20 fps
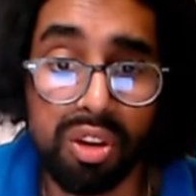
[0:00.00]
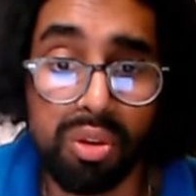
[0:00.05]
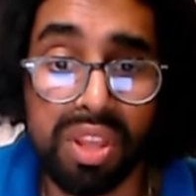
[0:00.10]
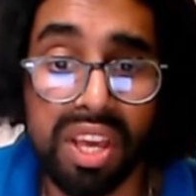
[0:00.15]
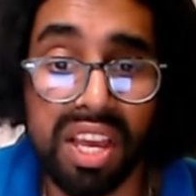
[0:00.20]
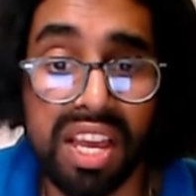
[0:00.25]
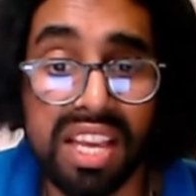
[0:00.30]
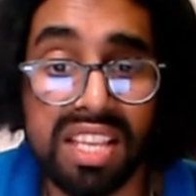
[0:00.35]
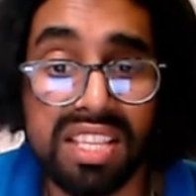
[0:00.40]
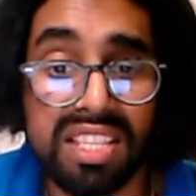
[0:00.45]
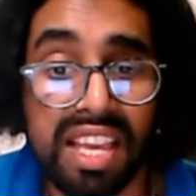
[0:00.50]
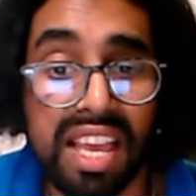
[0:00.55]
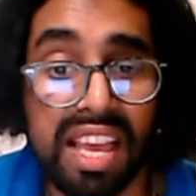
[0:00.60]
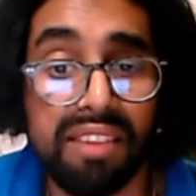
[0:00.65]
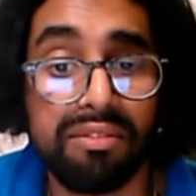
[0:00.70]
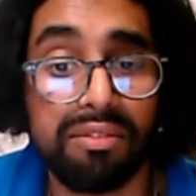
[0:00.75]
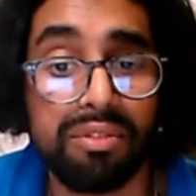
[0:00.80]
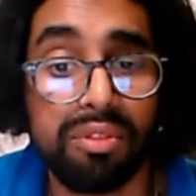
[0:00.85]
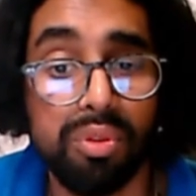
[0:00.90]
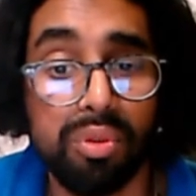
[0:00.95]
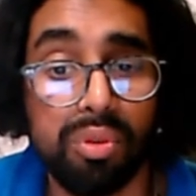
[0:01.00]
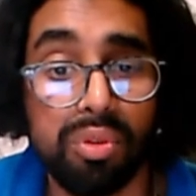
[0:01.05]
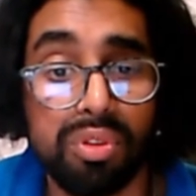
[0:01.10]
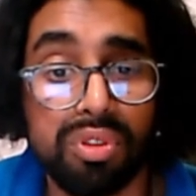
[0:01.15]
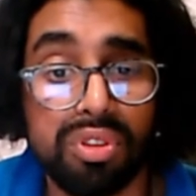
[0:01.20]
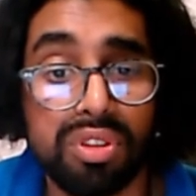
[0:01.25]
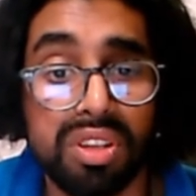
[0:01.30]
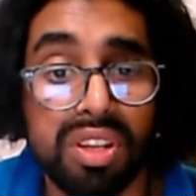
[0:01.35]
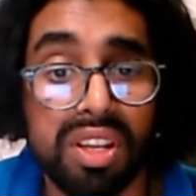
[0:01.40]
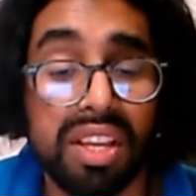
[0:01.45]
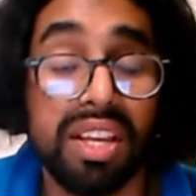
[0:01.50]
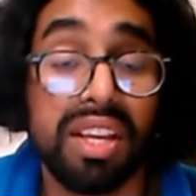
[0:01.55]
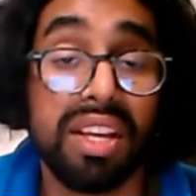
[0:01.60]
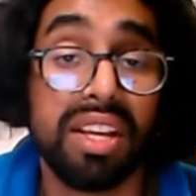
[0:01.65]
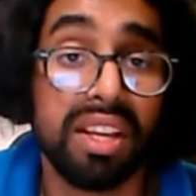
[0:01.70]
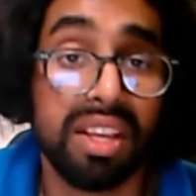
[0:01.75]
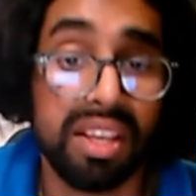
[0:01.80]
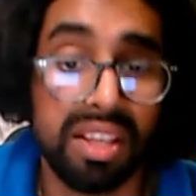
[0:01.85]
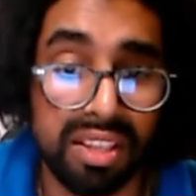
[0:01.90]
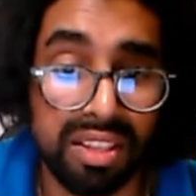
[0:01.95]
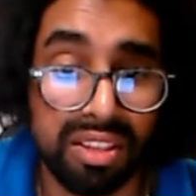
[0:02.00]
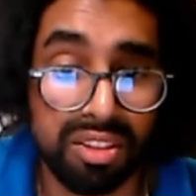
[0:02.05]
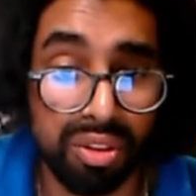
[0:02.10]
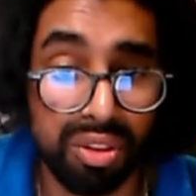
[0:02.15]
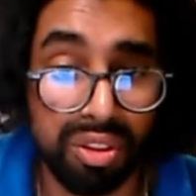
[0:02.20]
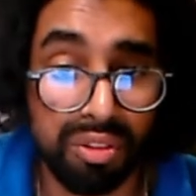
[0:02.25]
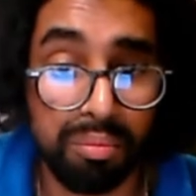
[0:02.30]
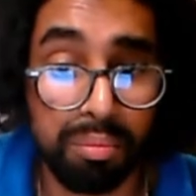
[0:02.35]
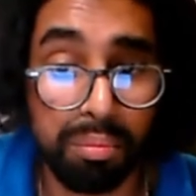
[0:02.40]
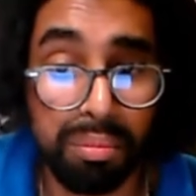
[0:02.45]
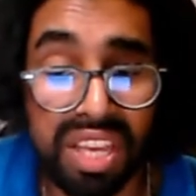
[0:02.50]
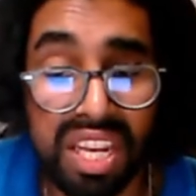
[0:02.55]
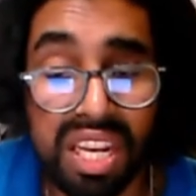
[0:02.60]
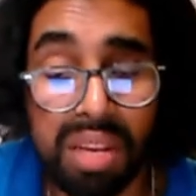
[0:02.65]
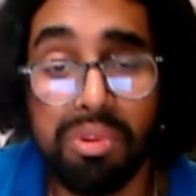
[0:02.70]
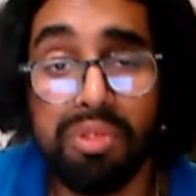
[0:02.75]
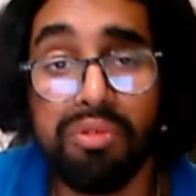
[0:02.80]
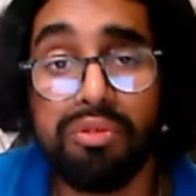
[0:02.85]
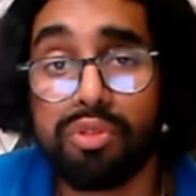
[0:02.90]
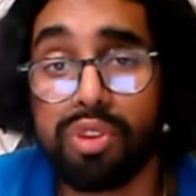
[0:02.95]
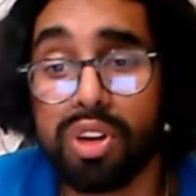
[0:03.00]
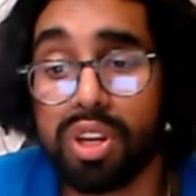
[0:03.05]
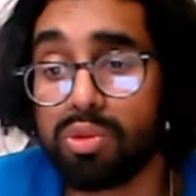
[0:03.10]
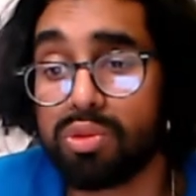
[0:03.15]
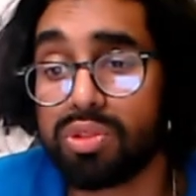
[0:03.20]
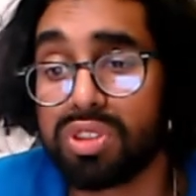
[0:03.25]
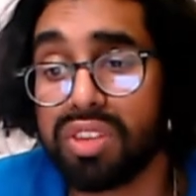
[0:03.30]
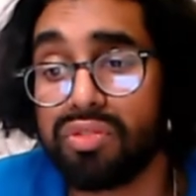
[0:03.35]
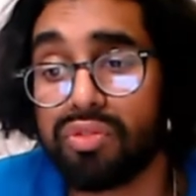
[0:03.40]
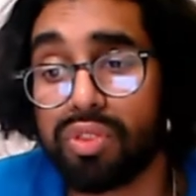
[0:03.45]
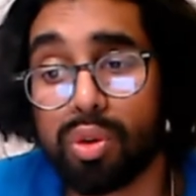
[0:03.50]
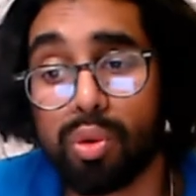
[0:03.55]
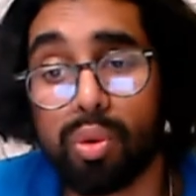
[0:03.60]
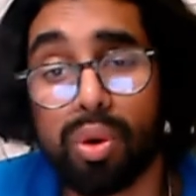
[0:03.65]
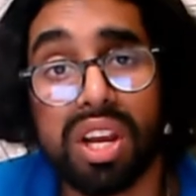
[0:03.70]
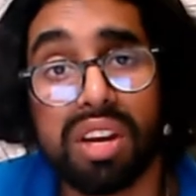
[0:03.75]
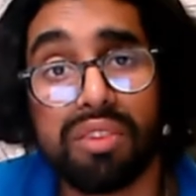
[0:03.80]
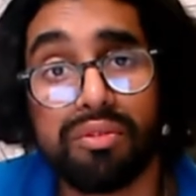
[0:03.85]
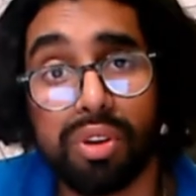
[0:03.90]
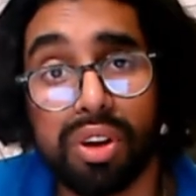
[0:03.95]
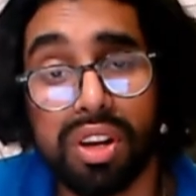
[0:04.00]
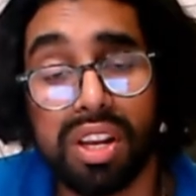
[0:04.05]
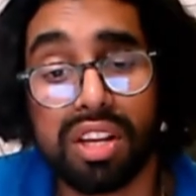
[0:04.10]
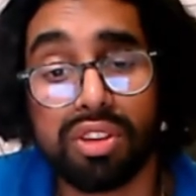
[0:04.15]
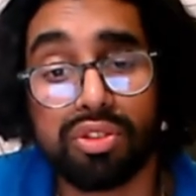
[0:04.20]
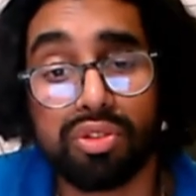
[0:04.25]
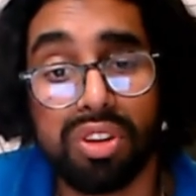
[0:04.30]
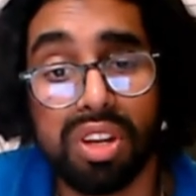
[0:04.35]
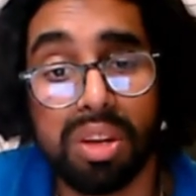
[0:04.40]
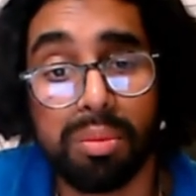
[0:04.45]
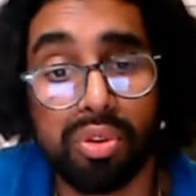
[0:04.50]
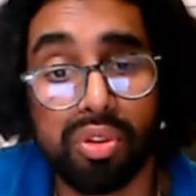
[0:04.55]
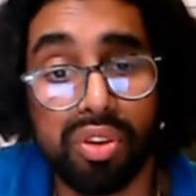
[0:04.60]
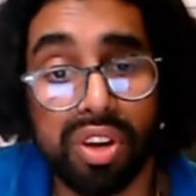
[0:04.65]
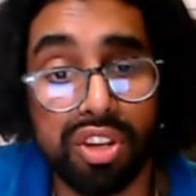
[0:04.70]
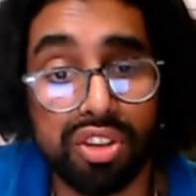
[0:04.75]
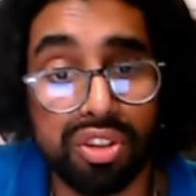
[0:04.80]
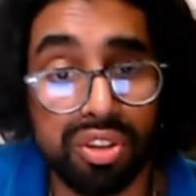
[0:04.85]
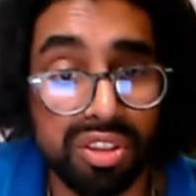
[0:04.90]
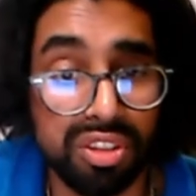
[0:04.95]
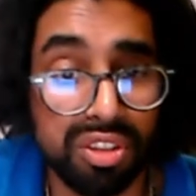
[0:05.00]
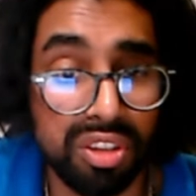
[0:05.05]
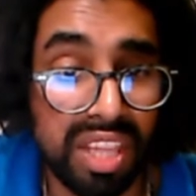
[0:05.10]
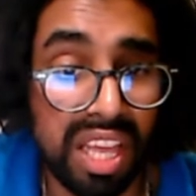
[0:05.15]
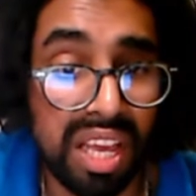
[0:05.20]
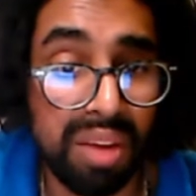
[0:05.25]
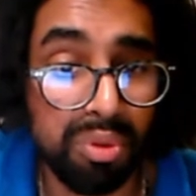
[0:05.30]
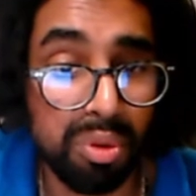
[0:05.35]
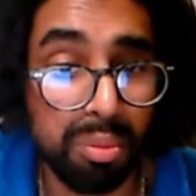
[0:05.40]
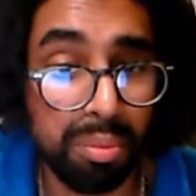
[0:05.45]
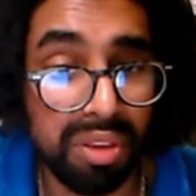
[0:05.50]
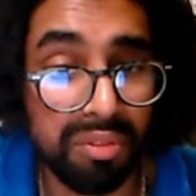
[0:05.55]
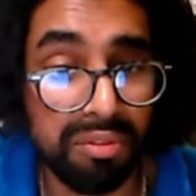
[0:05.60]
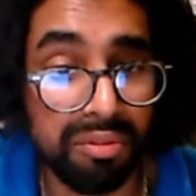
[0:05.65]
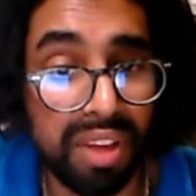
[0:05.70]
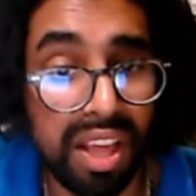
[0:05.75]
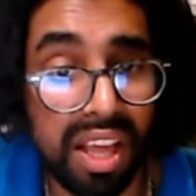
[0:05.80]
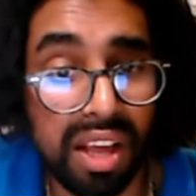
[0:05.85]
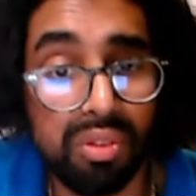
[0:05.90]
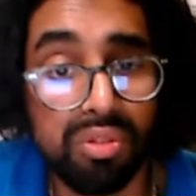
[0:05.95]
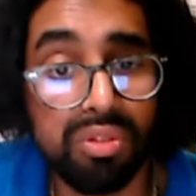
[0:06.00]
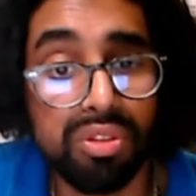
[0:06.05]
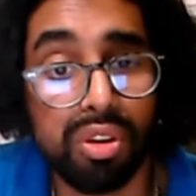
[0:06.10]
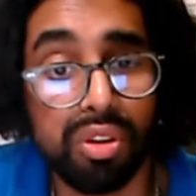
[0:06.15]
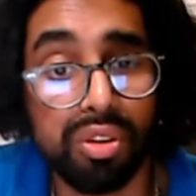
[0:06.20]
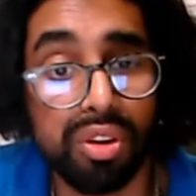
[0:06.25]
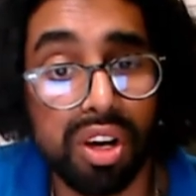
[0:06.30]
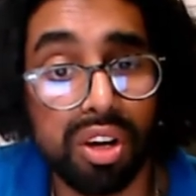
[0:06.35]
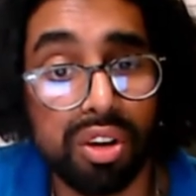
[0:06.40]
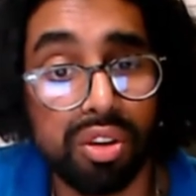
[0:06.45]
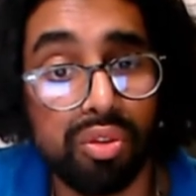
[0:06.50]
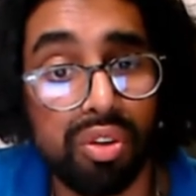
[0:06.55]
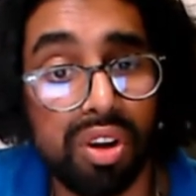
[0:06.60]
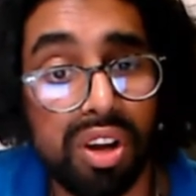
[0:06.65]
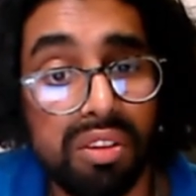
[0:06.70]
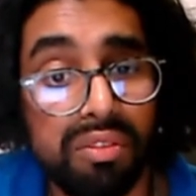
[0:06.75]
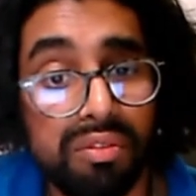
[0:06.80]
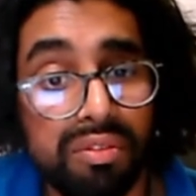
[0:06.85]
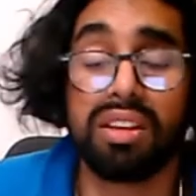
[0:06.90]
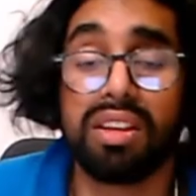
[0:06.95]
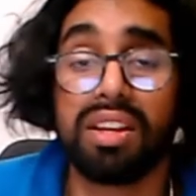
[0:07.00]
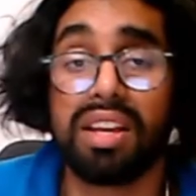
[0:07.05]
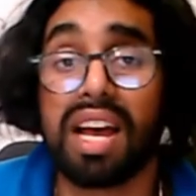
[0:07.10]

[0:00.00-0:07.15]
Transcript: that as F naught. So the minimum frequency required for electron liberation. So that will be found on our graph.